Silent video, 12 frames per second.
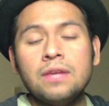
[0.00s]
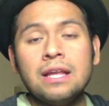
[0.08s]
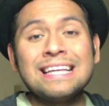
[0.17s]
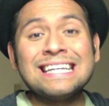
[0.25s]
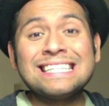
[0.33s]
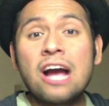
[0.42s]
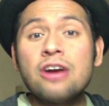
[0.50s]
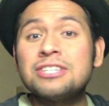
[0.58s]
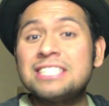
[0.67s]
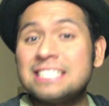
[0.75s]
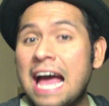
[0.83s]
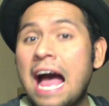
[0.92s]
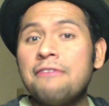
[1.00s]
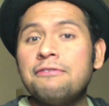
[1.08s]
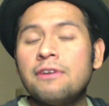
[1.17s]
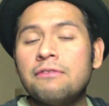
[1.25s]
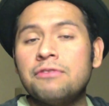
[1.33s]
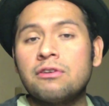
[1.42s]
the entire staff
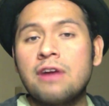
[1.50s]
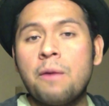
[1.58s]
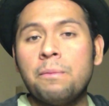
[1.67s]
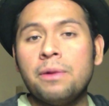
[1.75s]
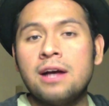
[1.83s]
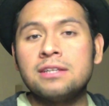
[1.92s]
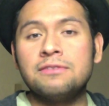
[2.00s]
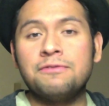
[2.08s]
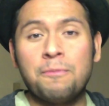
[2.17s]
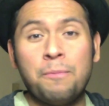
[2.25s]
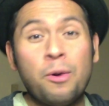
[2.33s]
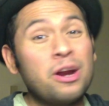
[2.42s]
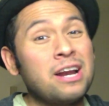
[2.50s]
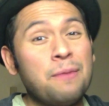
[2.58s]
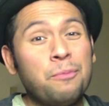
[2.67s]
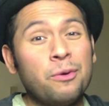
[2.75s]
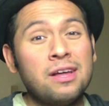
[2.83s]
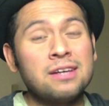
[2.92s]
of the Crowne Plaza for putting up
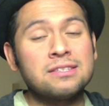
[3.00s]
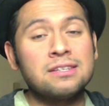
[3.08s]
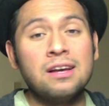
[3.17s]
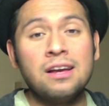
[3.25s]
with us.